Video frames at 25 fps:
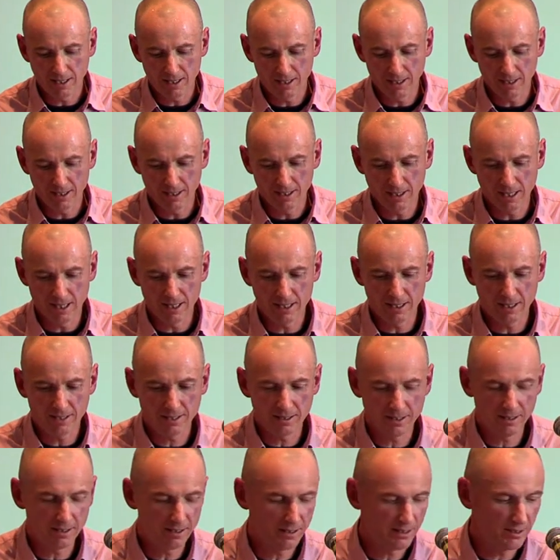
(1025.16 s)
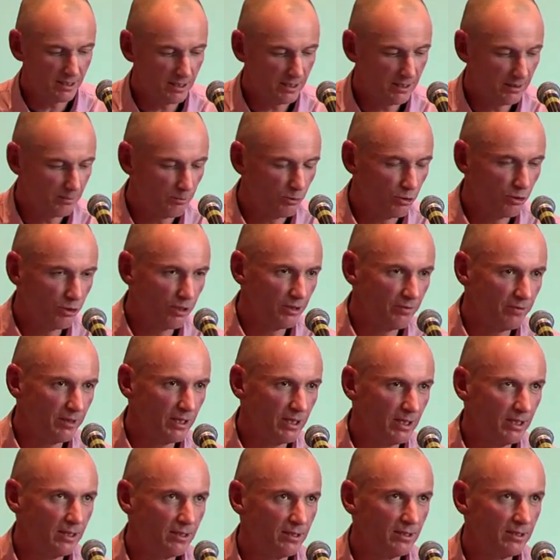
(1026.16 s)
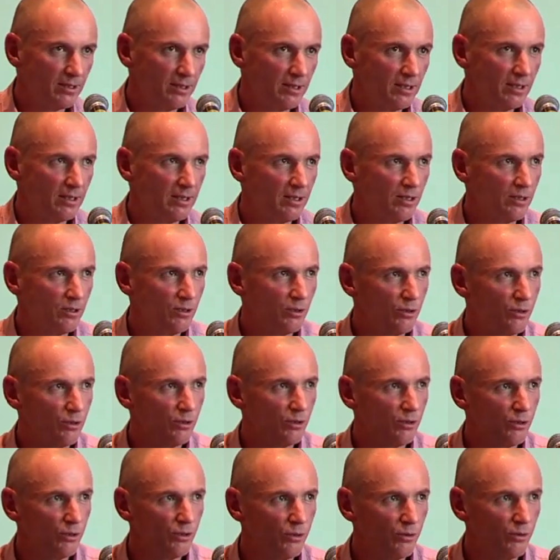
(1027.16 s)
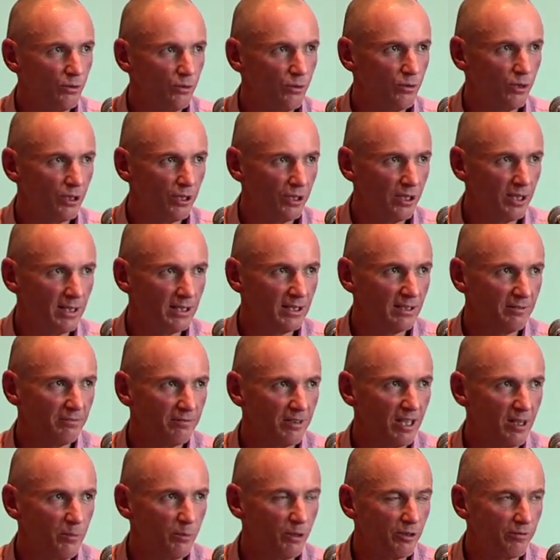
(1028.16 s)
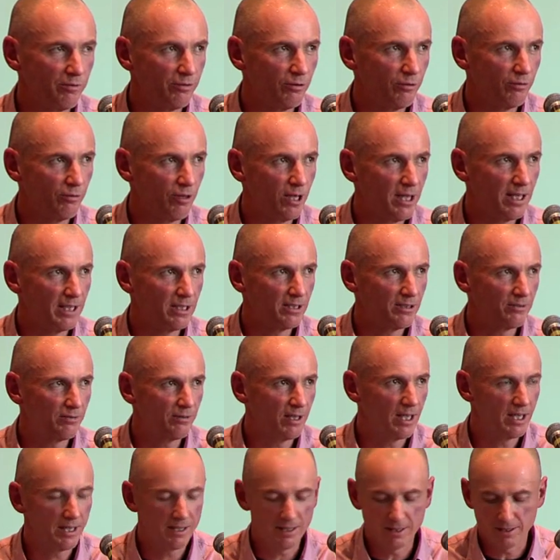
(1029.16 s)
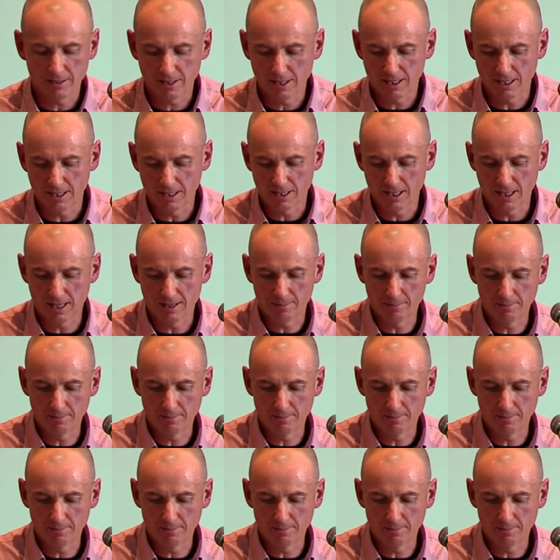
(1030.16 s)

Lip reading: And again, I think it's more of a organising framework for rights rather than